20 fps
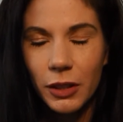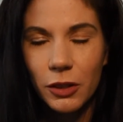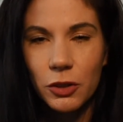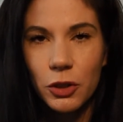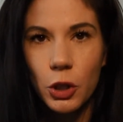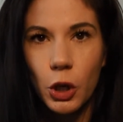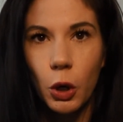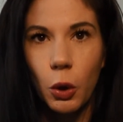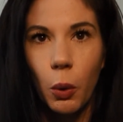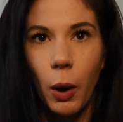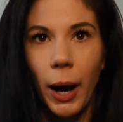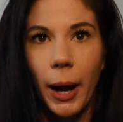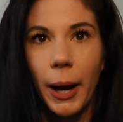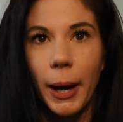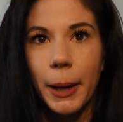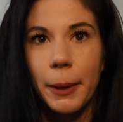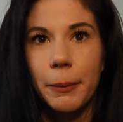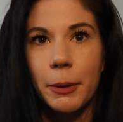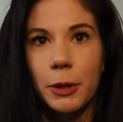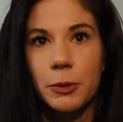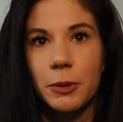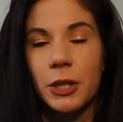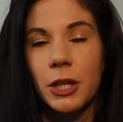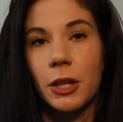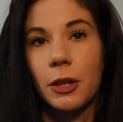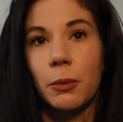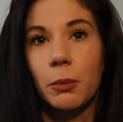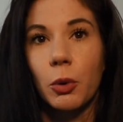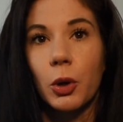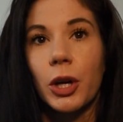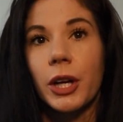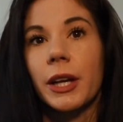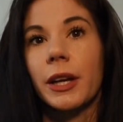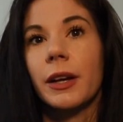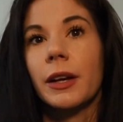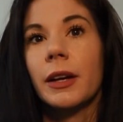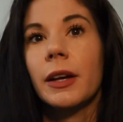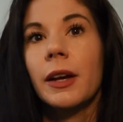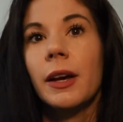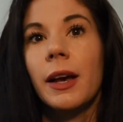So I brush my teeth in the
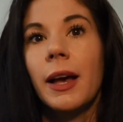morning,